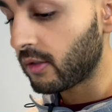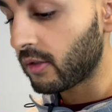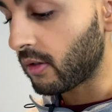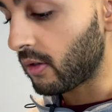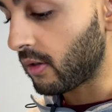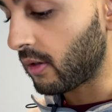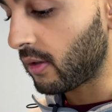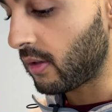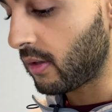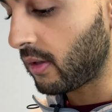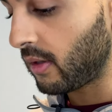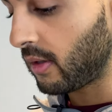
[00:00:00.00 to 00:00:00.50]

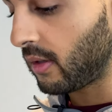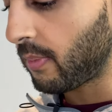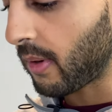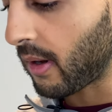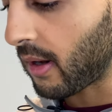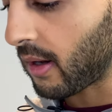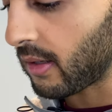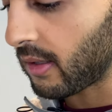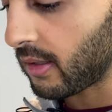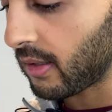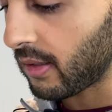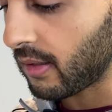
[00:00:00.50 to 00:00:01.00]
chocolate
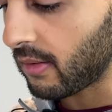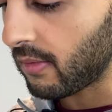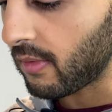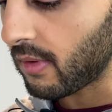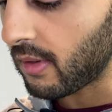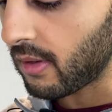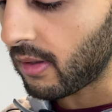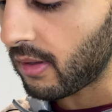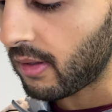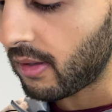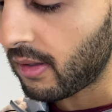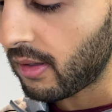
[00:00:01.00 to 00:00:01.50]
parcel
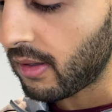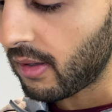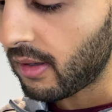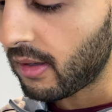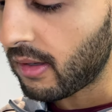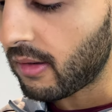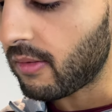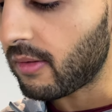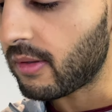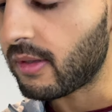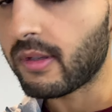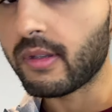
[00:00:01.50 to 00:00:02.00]
one,
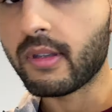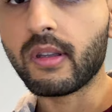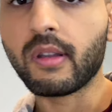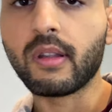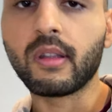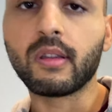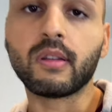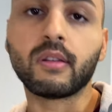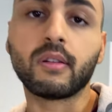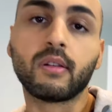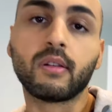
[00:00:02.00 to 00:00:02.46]
which is another